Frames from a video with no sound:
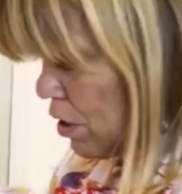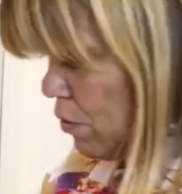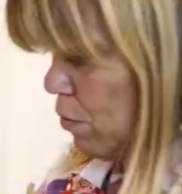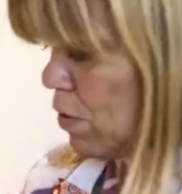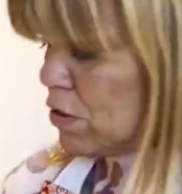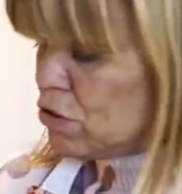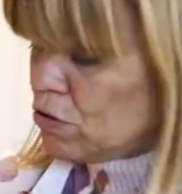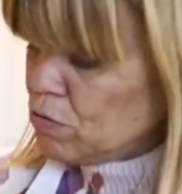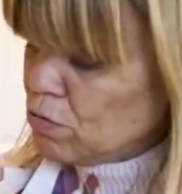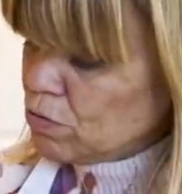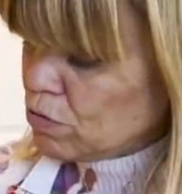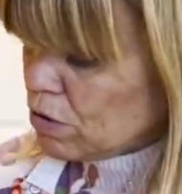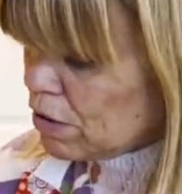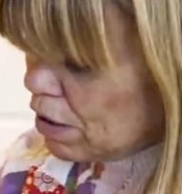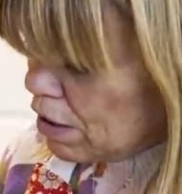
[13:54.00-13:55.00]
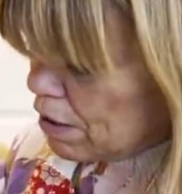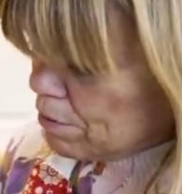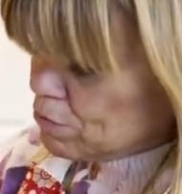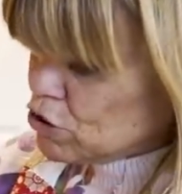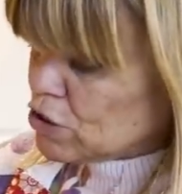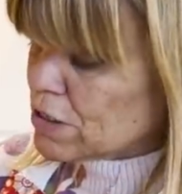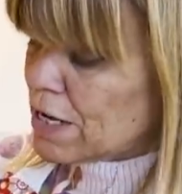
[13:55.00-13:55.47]
want to
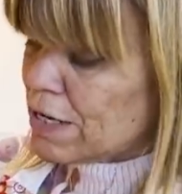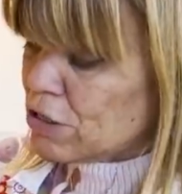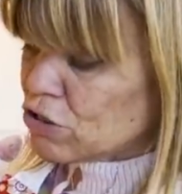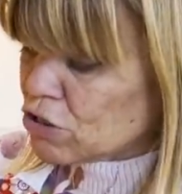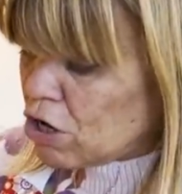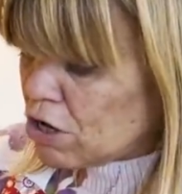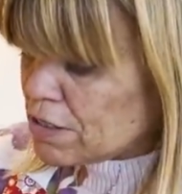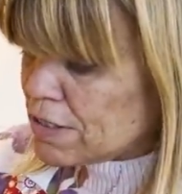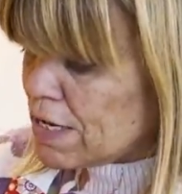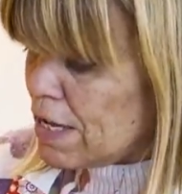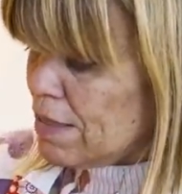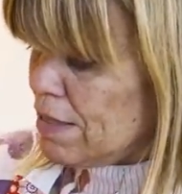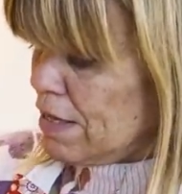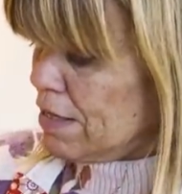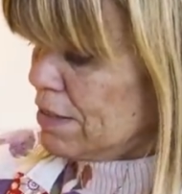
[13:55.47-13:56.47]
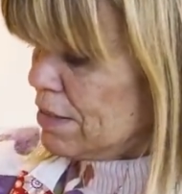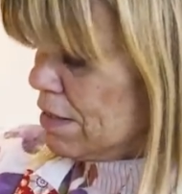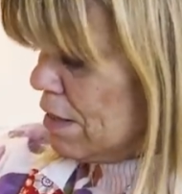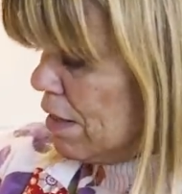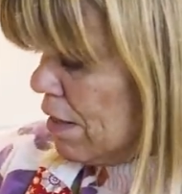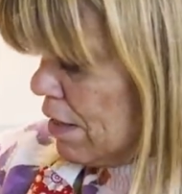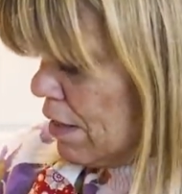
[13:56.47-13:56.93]
just kind of saute these.
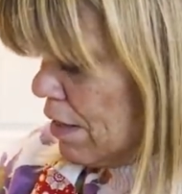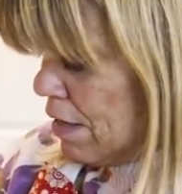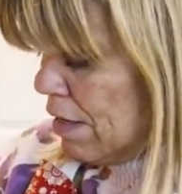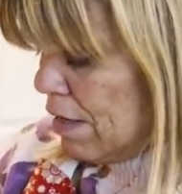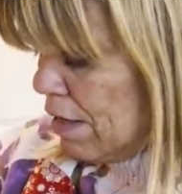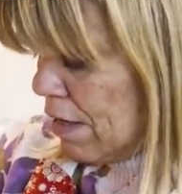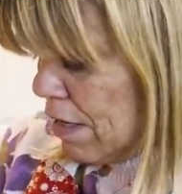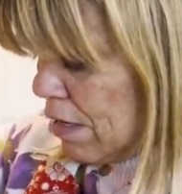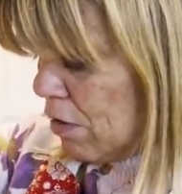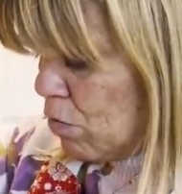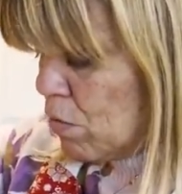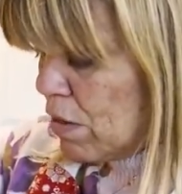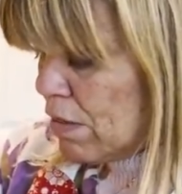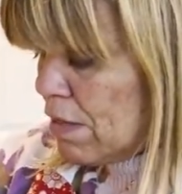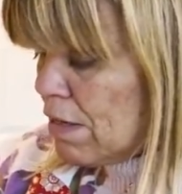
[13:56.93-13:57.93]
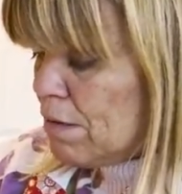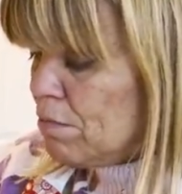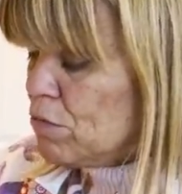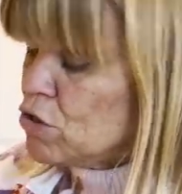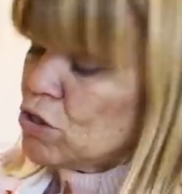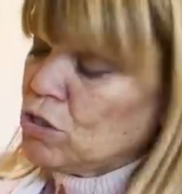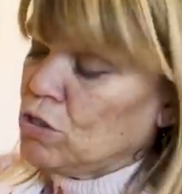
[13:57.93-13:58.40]
I don't want them
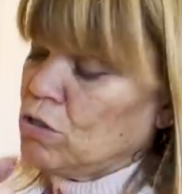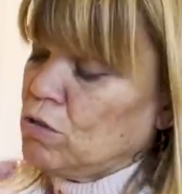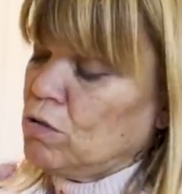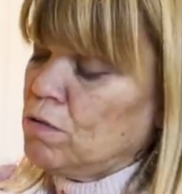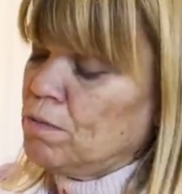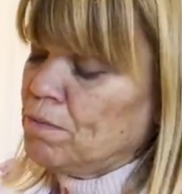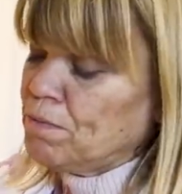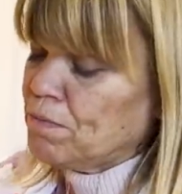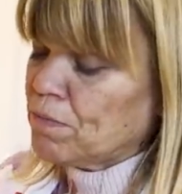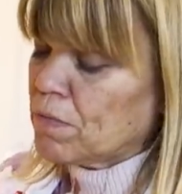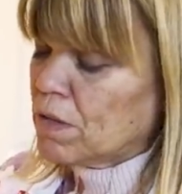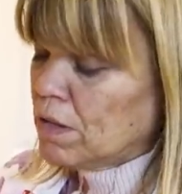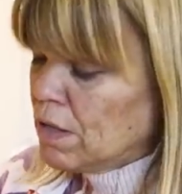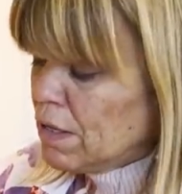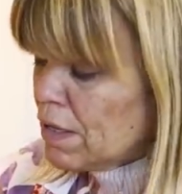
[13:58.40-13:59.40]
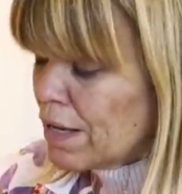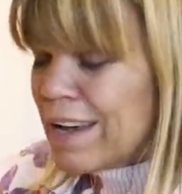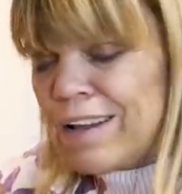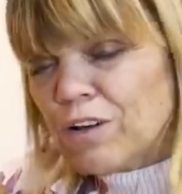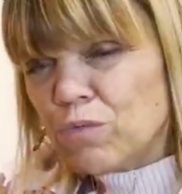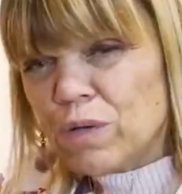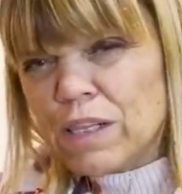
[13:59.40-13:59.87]
to
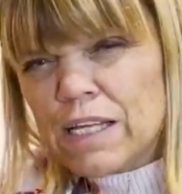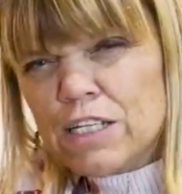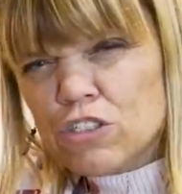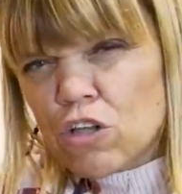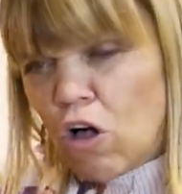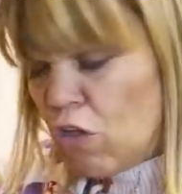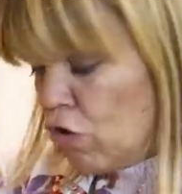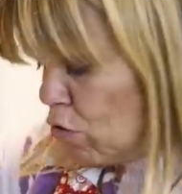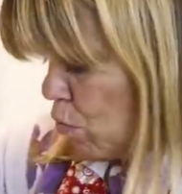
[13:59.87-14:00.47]
kind of release all their